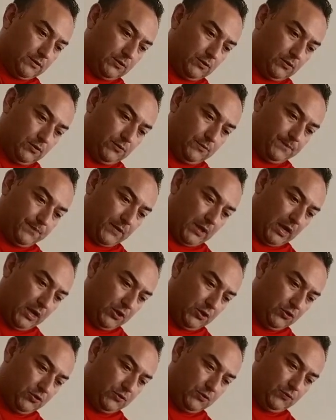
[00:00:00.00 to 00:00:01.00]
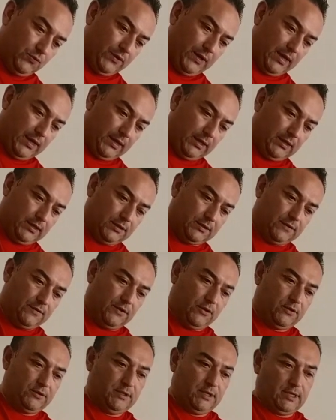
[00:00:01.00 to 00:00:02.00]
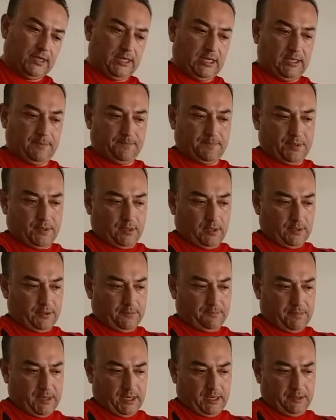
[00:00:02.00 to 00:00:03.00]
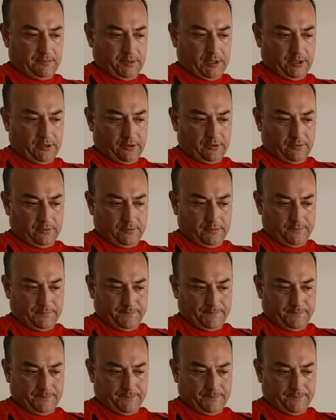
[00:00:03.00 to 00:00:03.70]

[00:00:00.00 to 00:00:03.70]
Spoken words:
So how you do that is there's a clip on the bottom here.